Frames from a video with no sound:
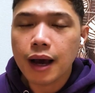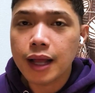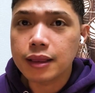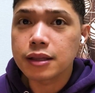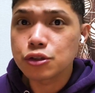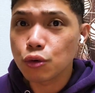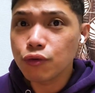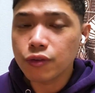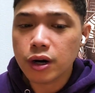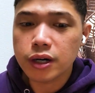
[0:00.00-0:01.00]
At so
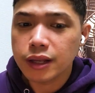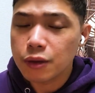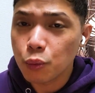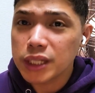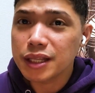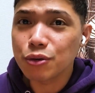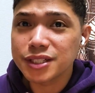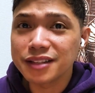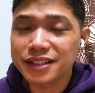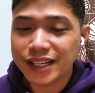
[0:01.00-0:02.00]
far,
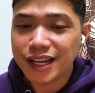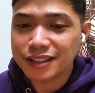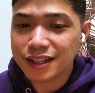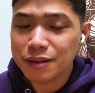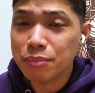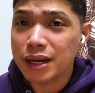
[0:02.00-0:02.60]
1,300